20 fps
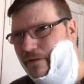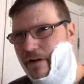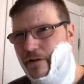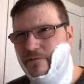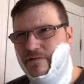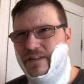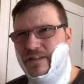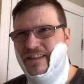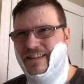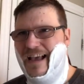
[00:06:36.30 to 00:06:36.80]

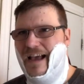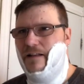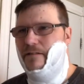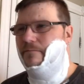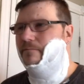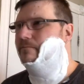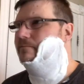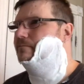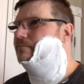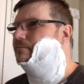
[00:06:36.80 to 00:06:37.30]
using
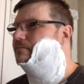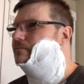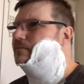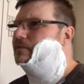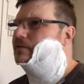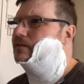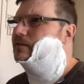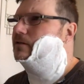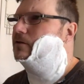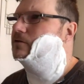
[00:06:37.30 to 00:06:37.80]
that,
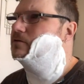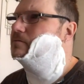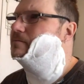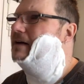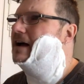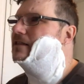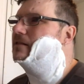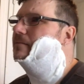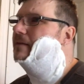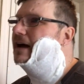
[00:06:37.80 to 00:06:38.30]
those
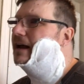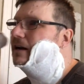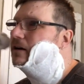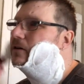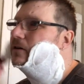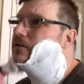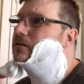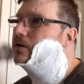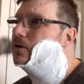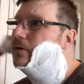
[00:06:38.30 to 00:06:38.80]

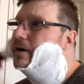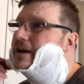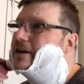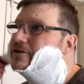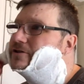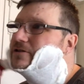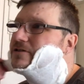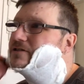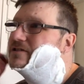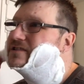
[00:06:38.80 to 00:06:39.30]
mathematical
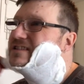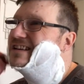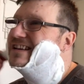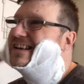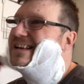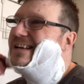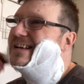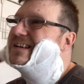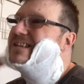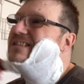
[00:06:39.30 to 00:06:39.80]
equations,
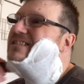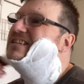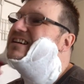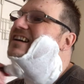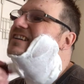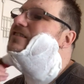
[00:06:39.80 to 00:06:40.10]
I